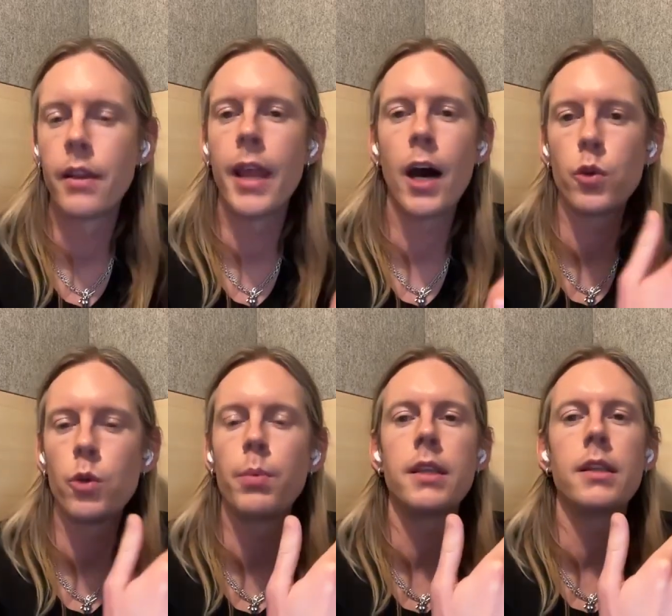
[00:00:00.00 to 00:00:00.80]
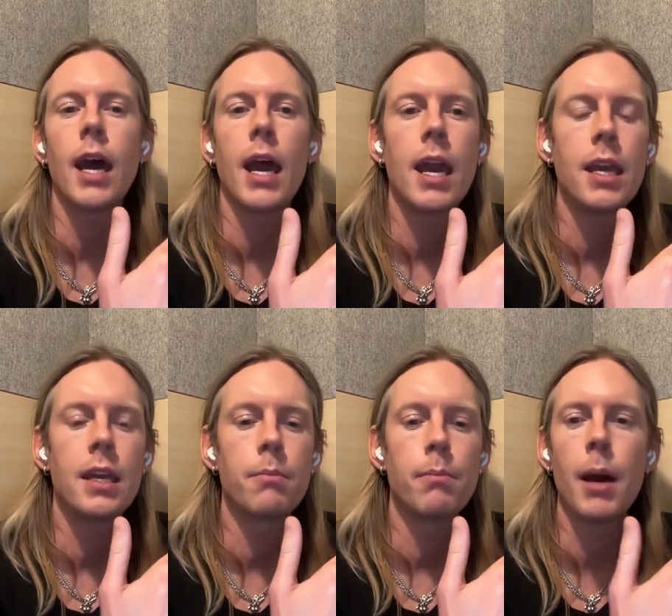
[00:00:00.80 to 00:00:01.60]
Now you've been
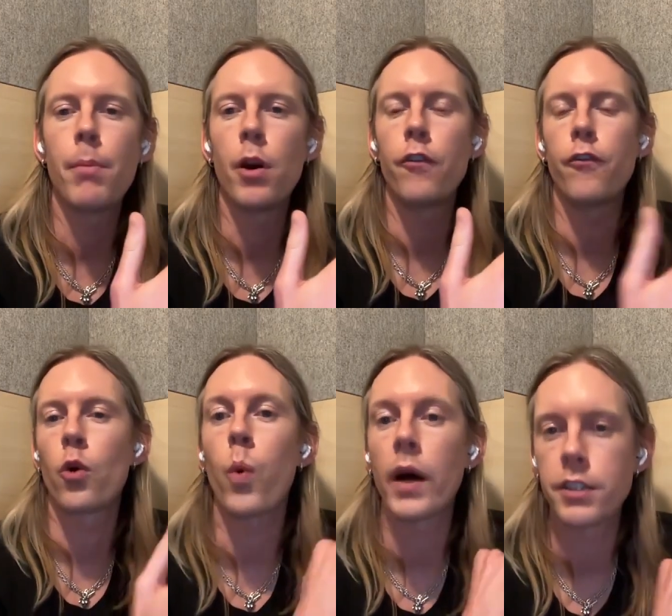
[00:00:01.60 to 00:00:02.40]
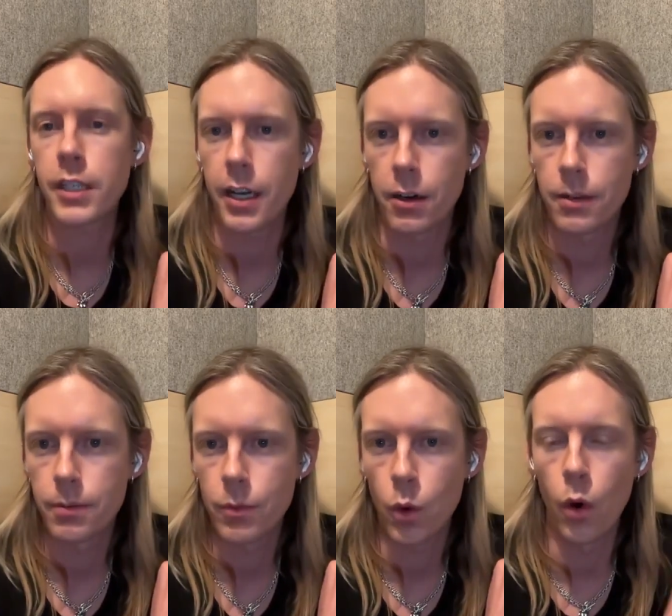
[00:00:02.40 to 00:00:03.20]
a member for 1 year,
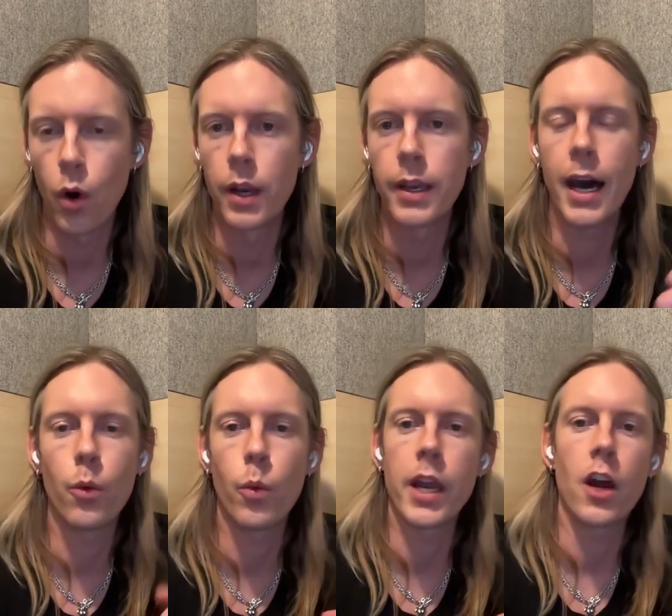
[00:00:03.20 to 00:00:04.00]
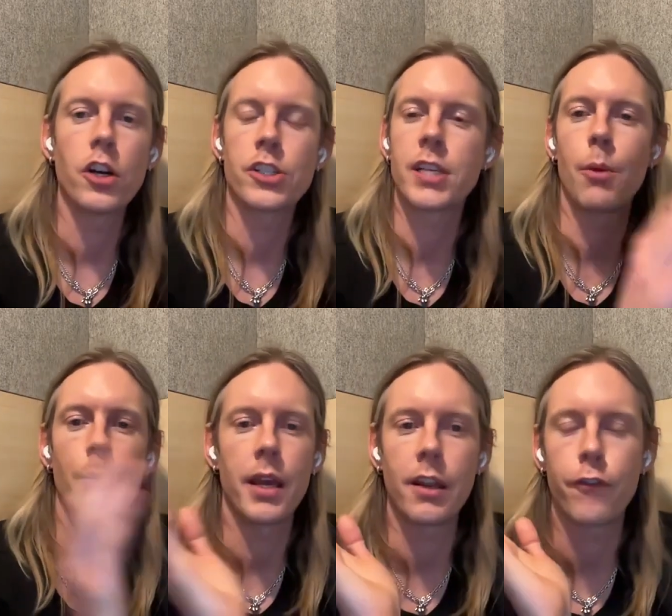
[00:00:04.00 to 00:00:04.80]
or now we are
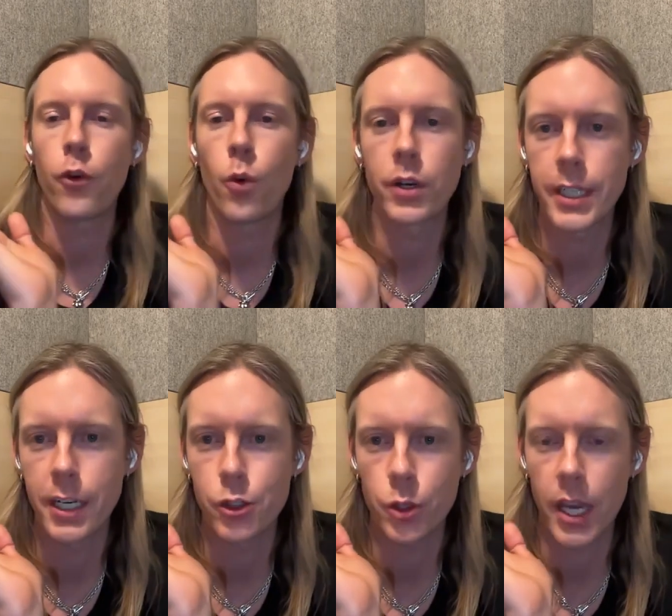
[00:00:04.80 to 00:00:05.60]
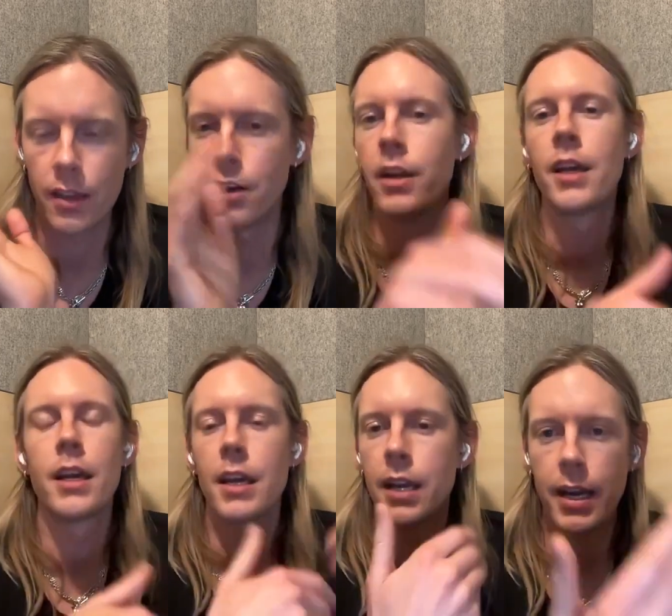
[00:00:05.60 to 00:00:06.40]
celebrating 4 years together.
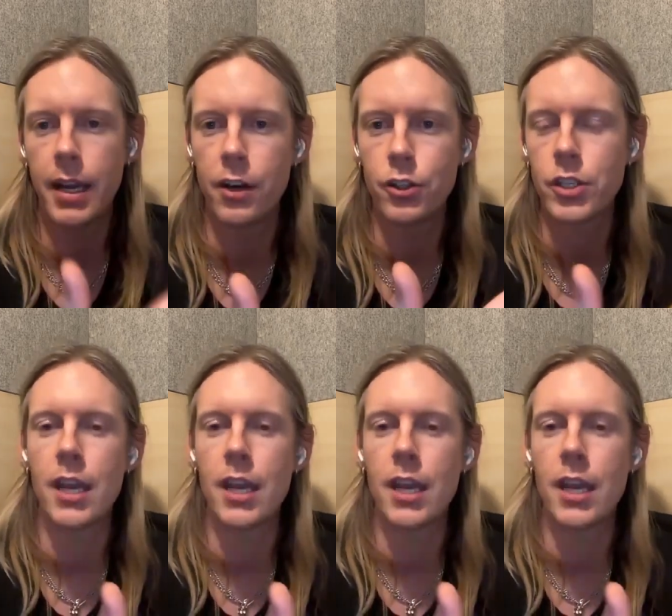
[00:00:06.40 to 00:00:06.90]
Here's